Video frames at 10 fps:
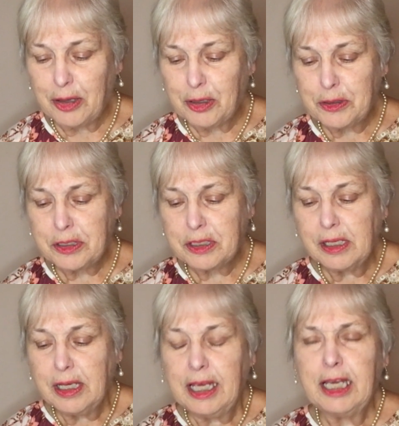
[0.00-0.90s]
others,
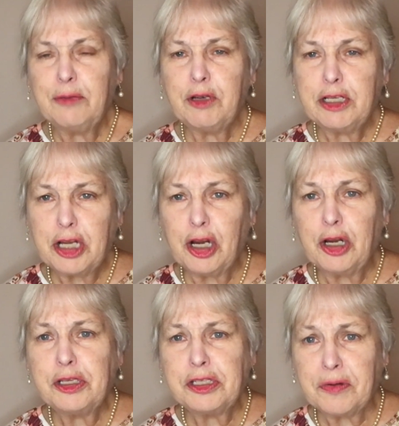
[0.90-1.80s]
it
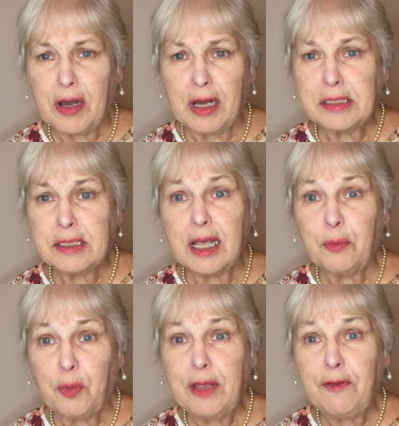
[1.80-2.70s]
returns to us
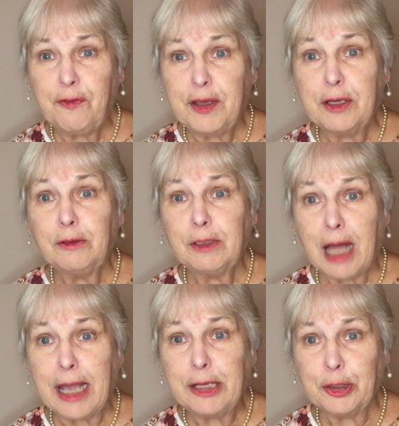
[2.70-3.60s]
and we feel
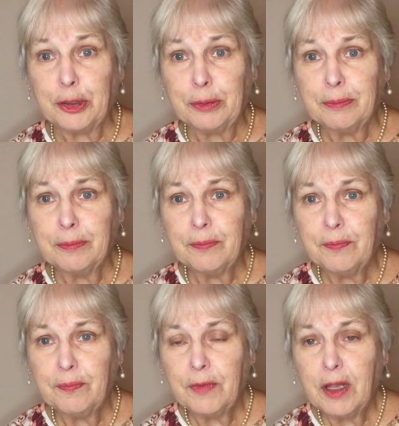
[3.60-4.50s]
lighter.
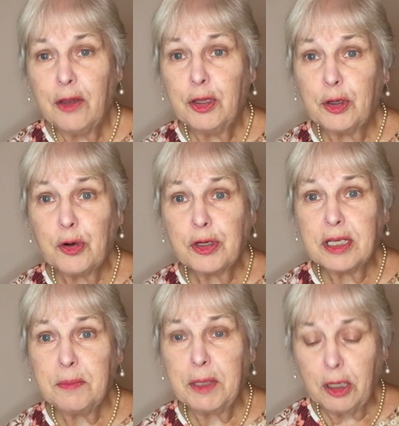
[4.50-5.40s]
The Course
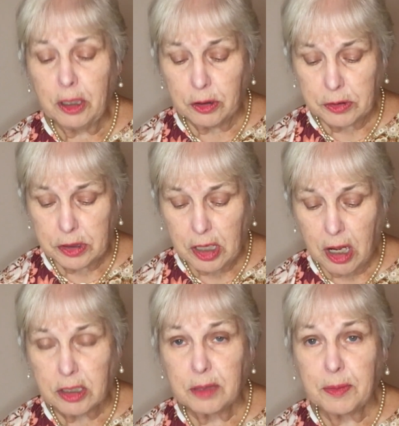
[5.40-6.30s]
in Miracles
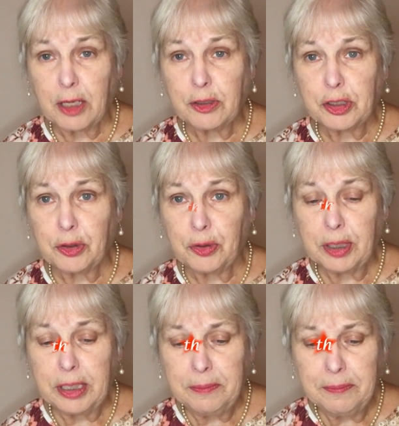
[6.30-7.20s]
talks about
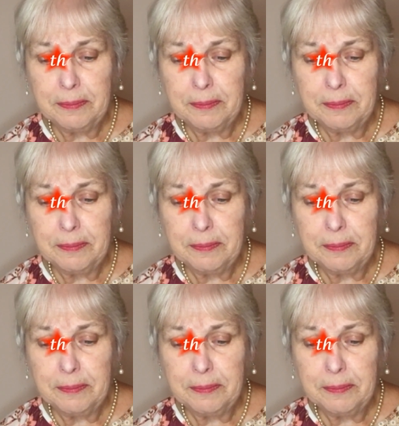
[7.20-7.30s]
joy.